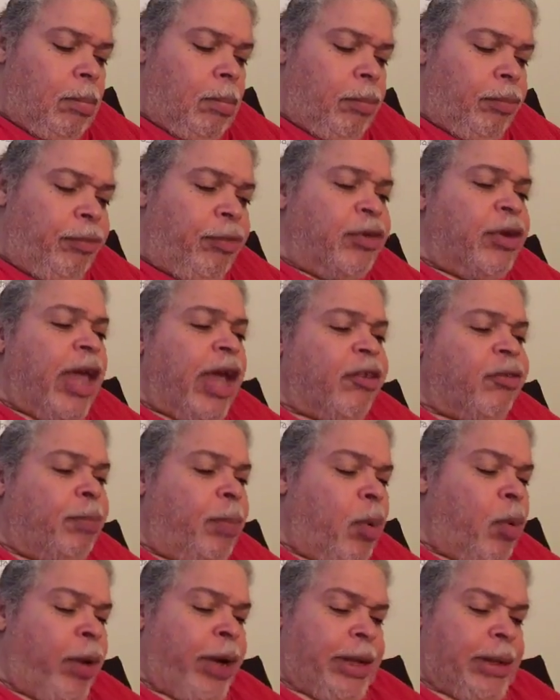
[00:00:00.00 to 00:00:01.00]
The next
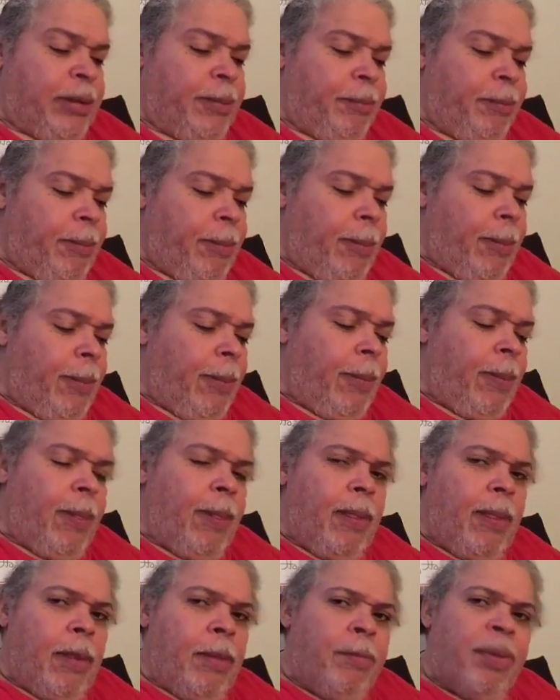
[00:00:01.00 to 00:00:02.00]
point,
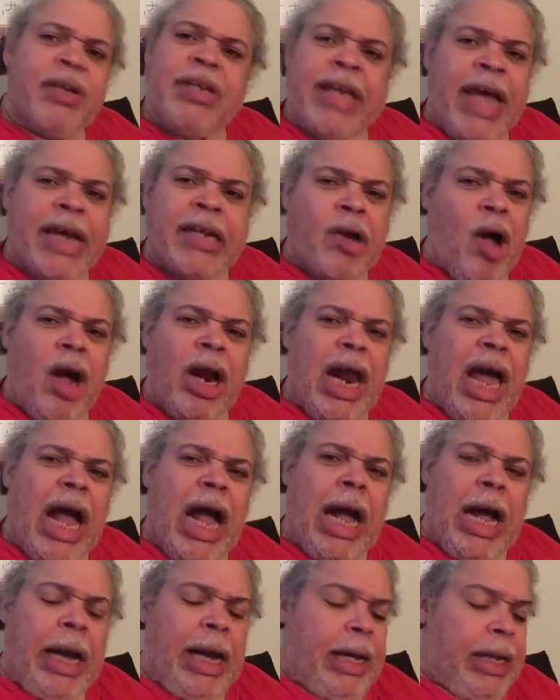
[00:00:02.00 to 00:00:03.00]
protect our
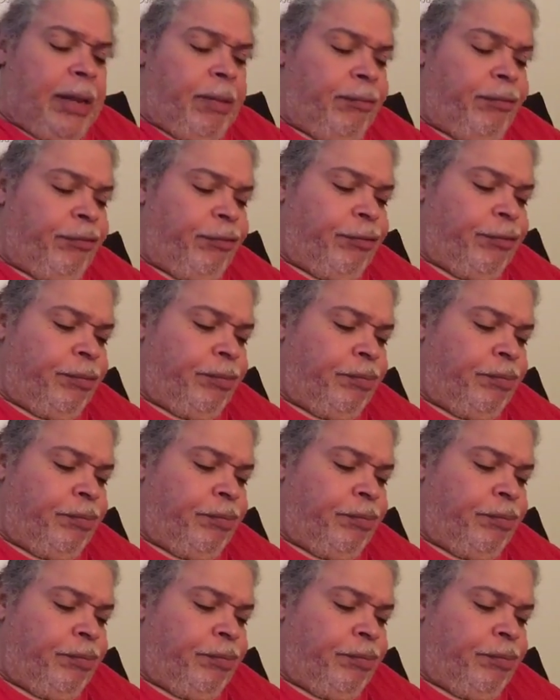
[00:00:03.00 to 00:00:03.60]
lives.